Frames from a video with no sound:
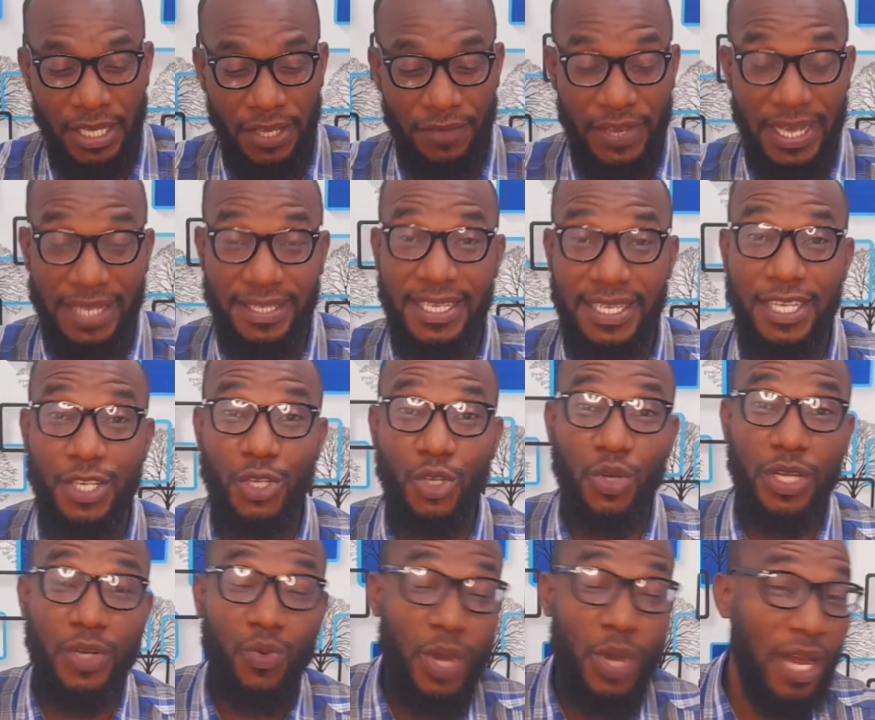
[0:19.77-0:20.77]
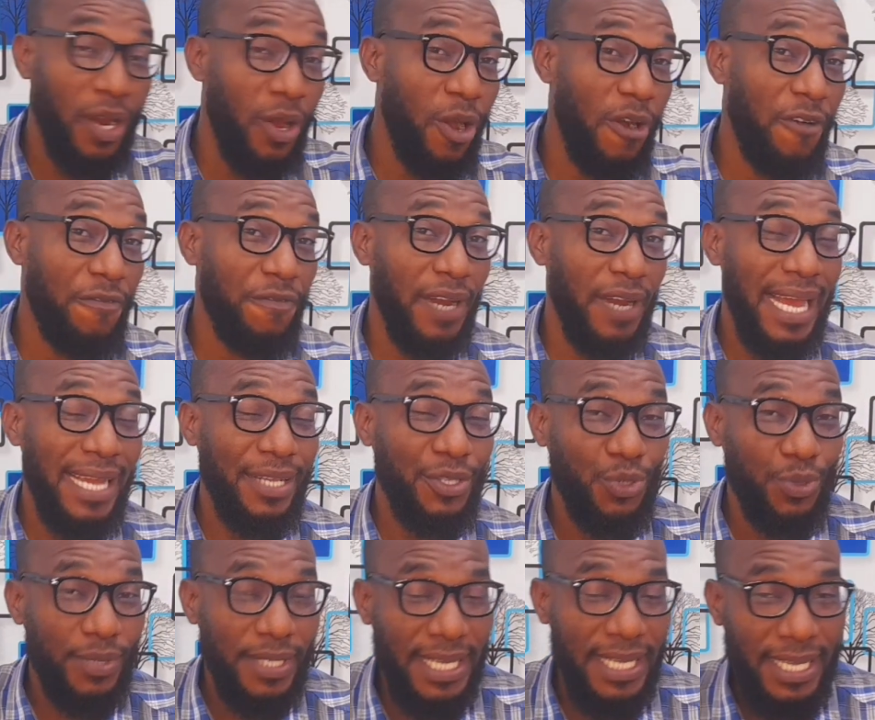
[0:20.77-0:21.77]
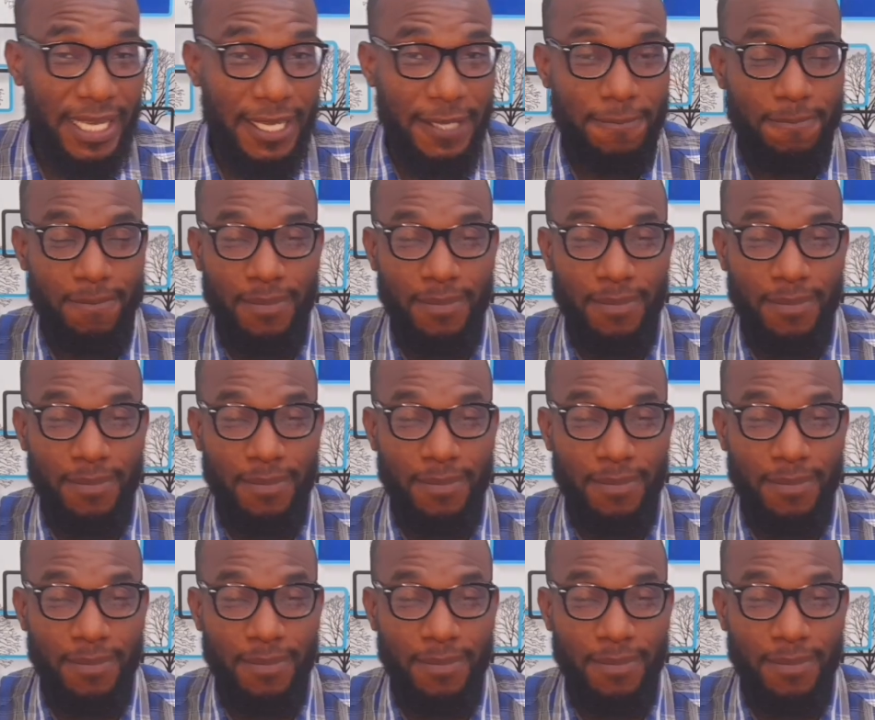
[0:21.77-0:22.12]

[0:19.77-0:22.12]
If you are still doing well offline today,